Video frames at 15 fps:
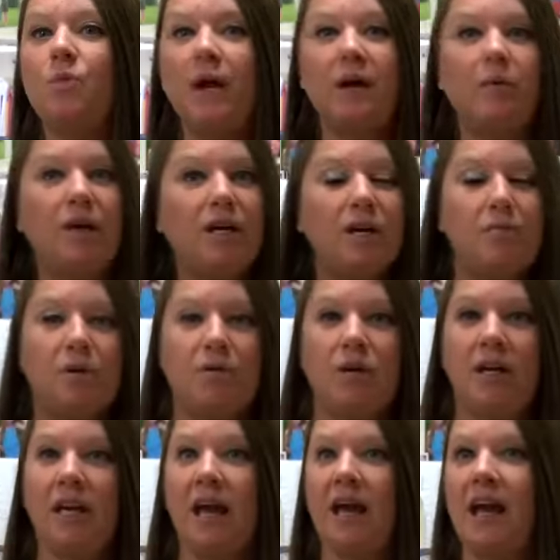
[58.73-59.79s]
way we
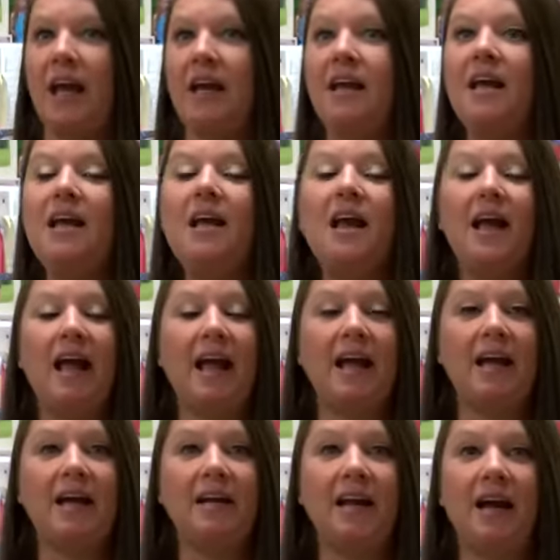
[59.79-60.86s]
communicate,
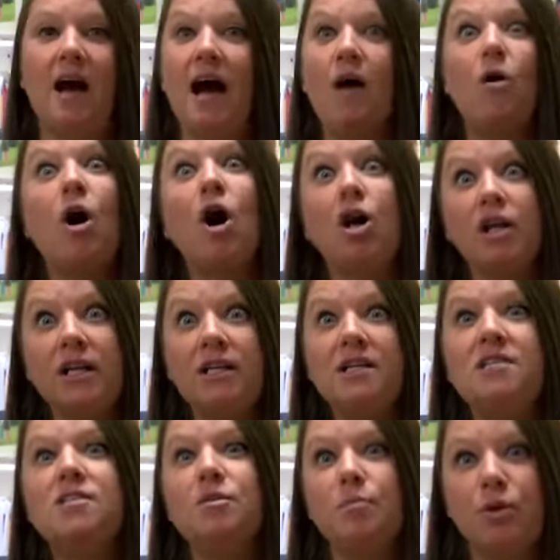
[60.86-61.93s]
and uh, how hard it
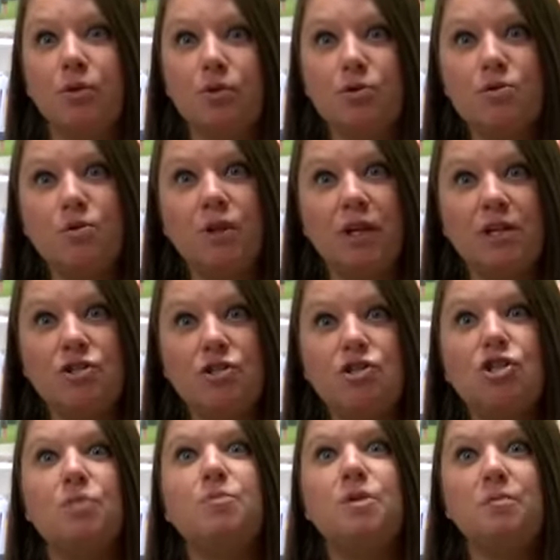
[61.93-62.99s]
is to build those
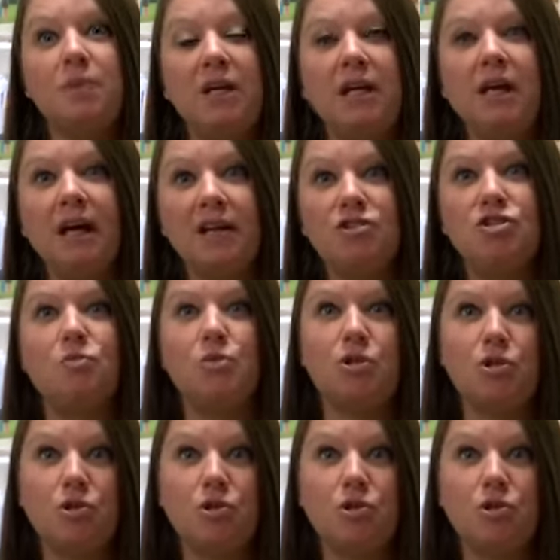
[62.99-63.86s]
relationships and be engaging with